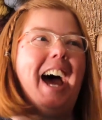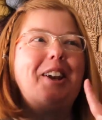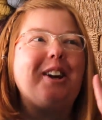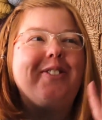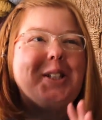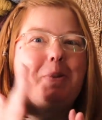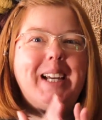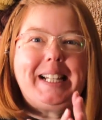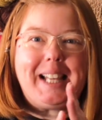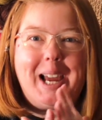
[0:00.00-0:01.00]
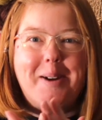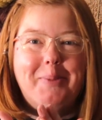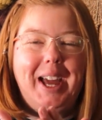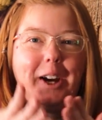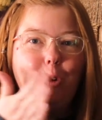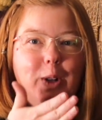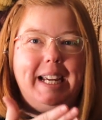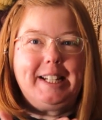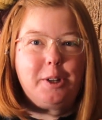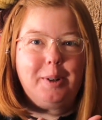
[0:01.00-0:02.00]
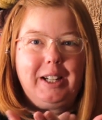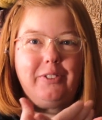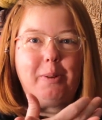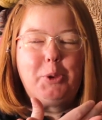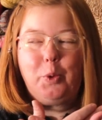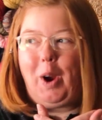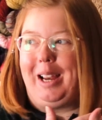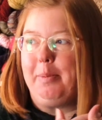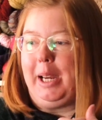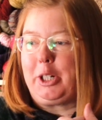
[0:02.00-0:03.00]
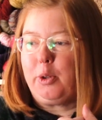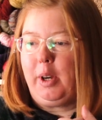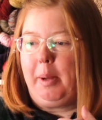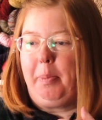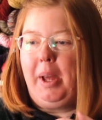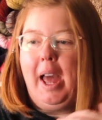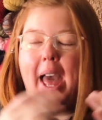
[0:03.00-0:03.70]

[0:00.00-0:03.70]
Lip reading: I don't know if it's because I am, like, re-entering from the Rhinebeck trip